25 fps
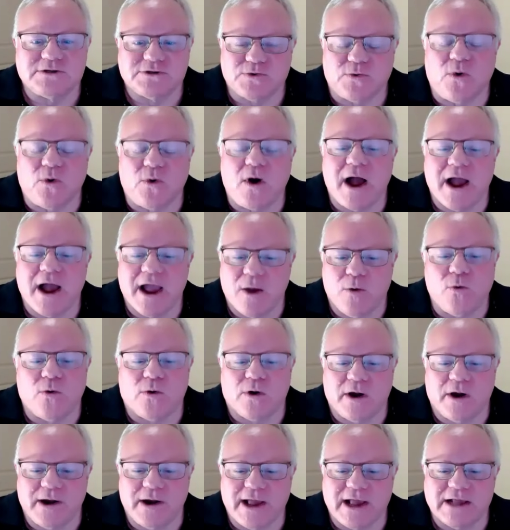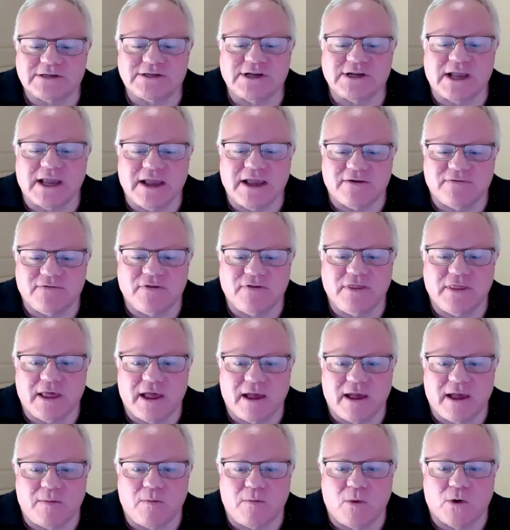is why Warren hasn't given
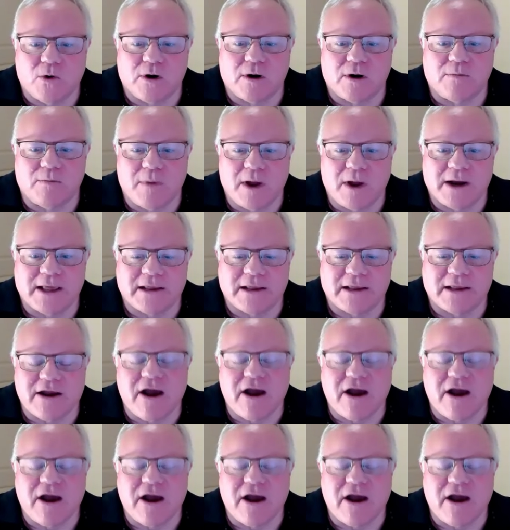them more money.